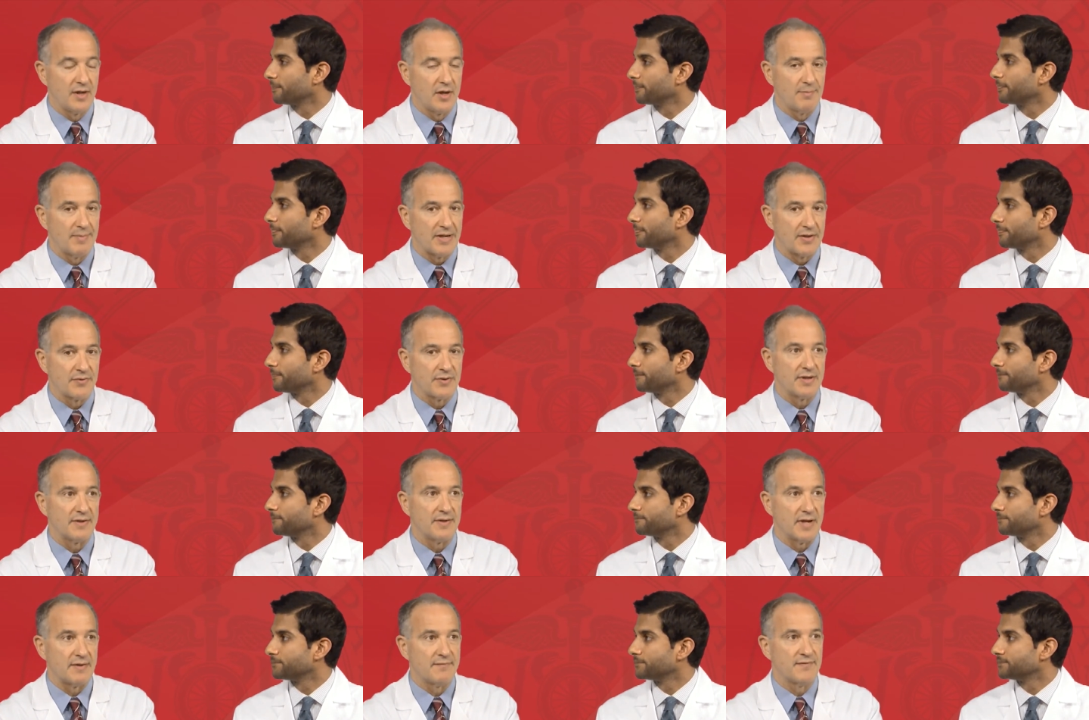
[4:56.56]
Speaker 1: omega three
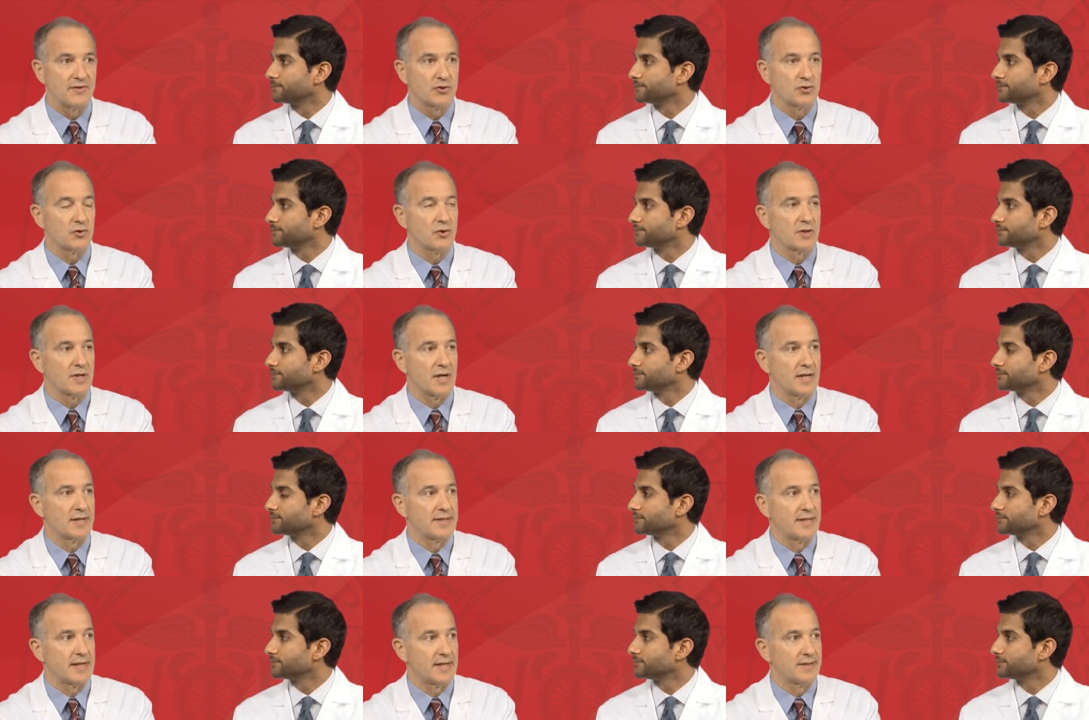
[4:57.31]
and, and, fish oil
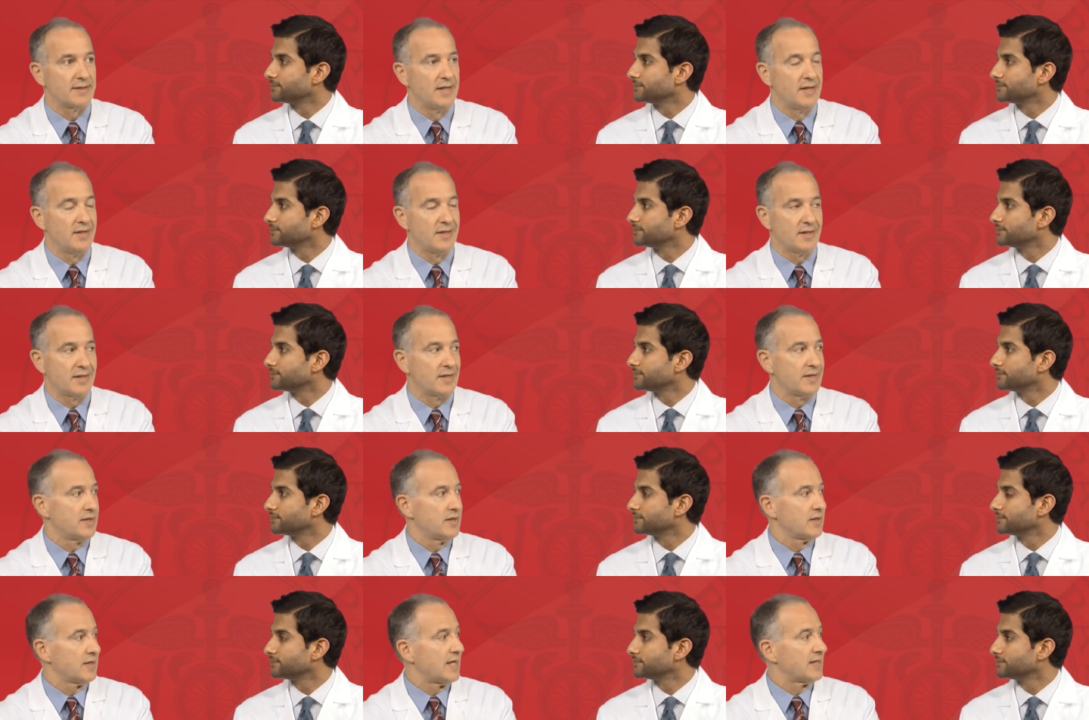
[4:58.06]
content. Get it
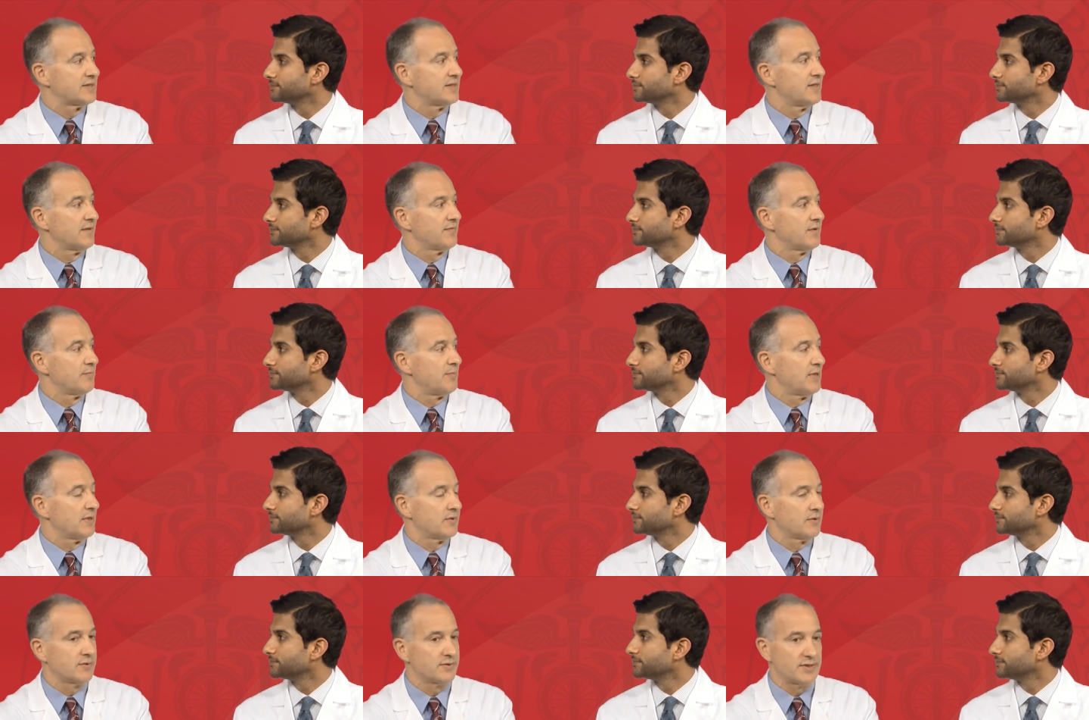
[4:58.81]
in lots of different
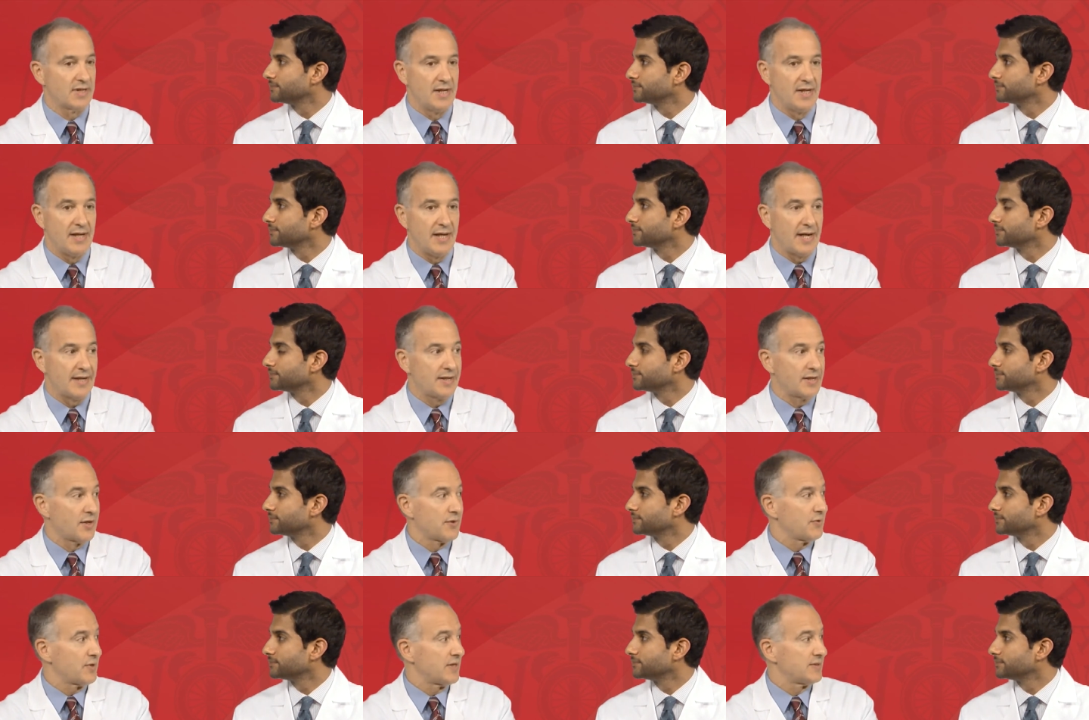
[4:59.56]
pills, and it
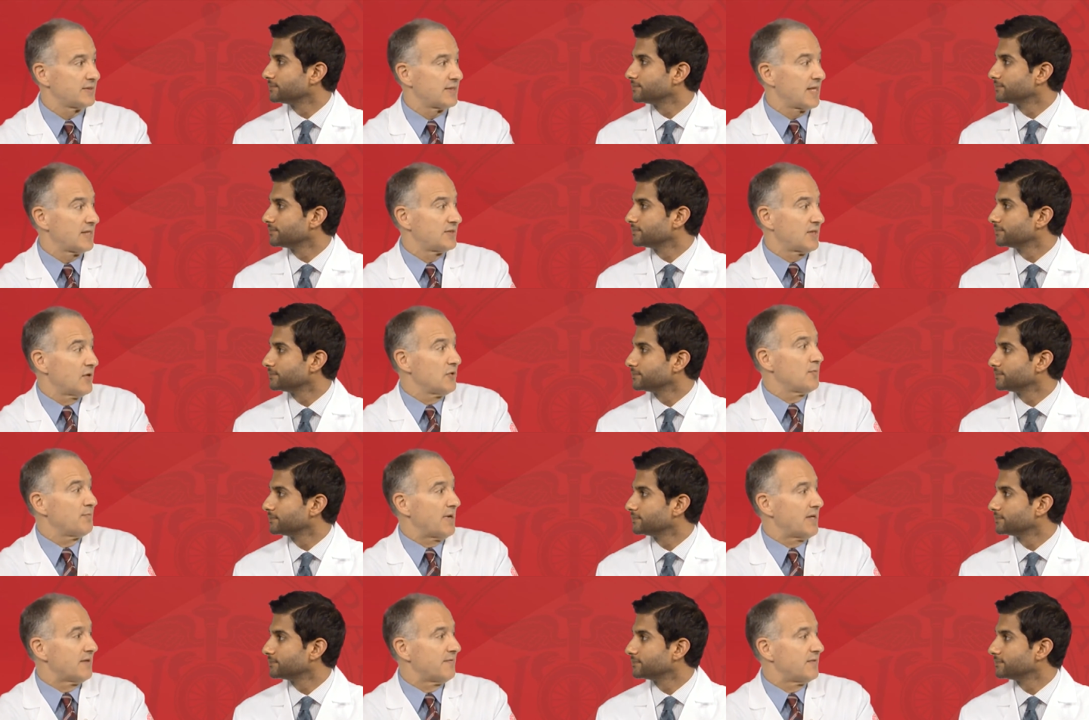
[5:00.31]
other has has other
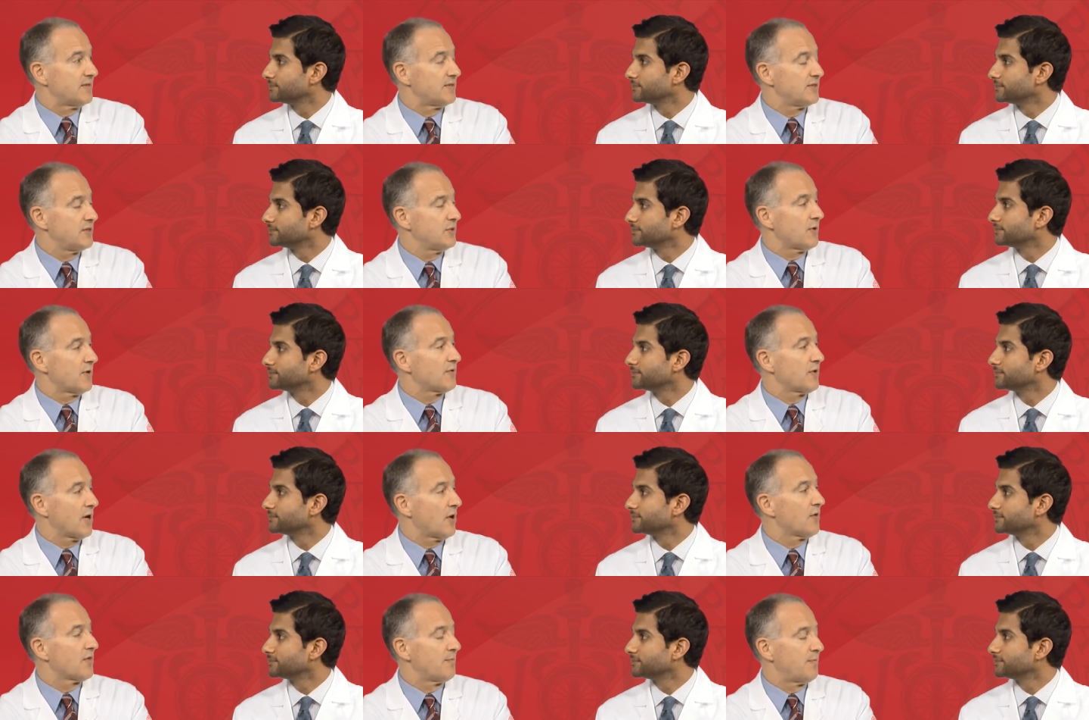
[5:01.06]
benefits too, other
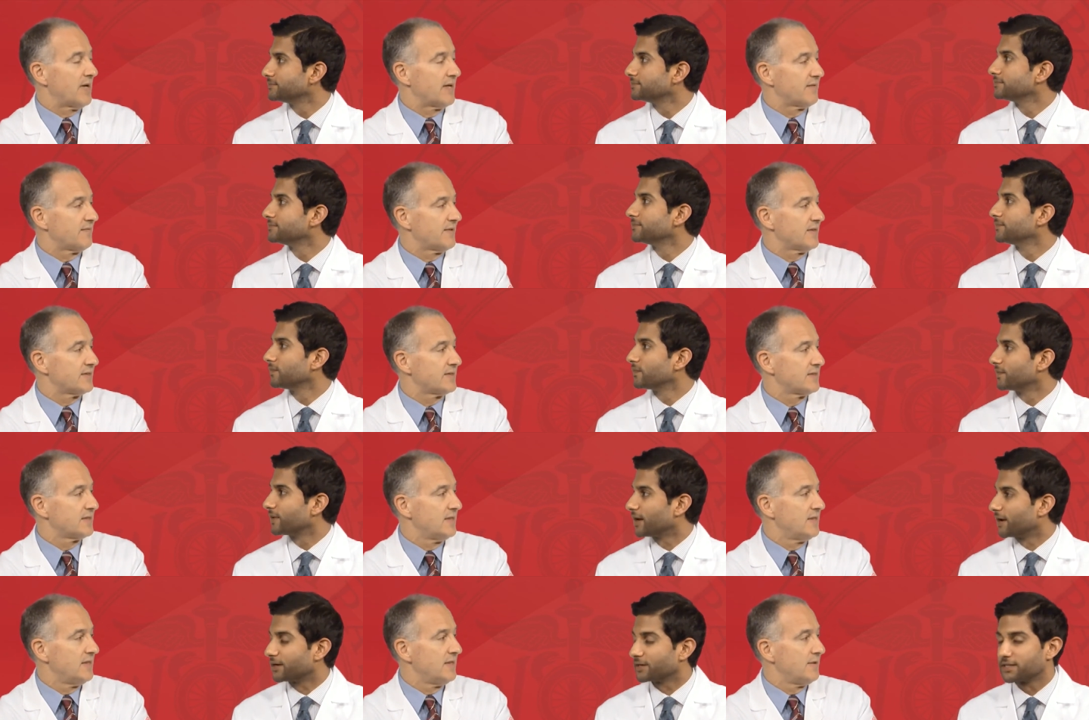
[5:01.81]
health benefits.
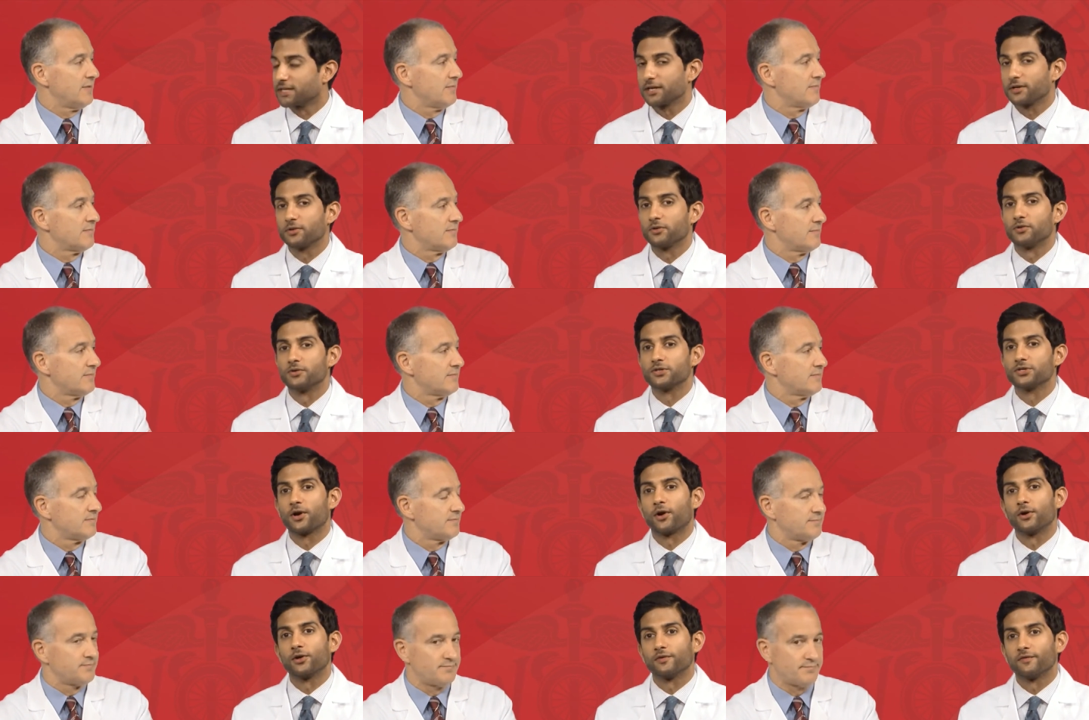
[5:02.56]
Speaker 2: Yeah, exactly. There's
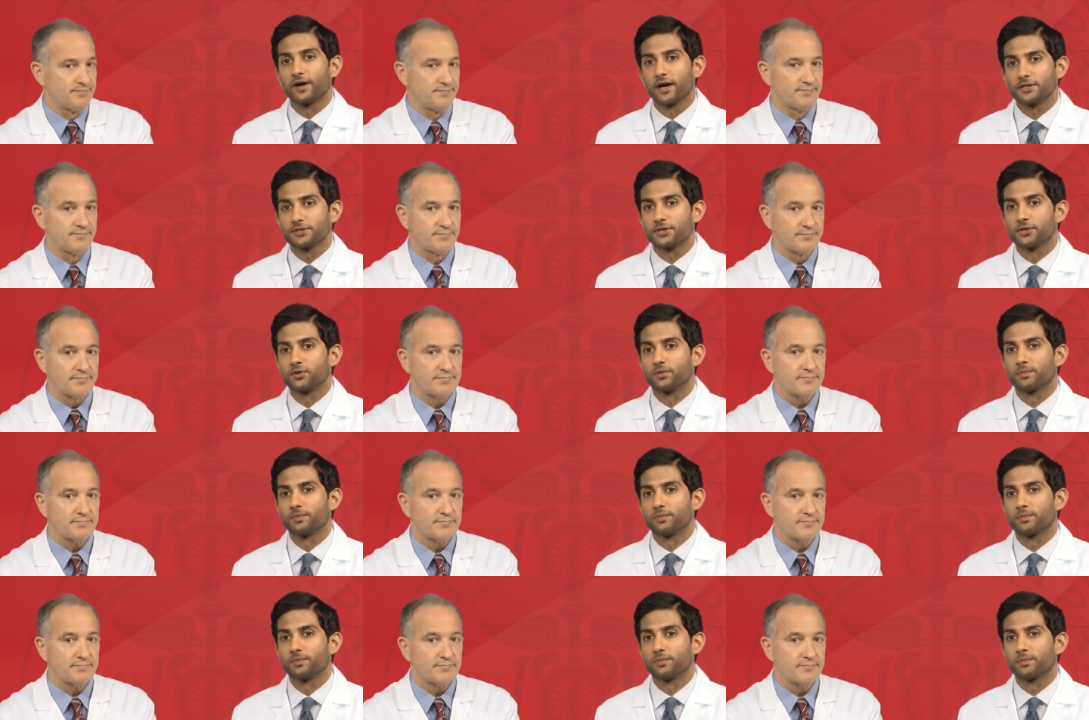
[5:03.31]
cardiovascular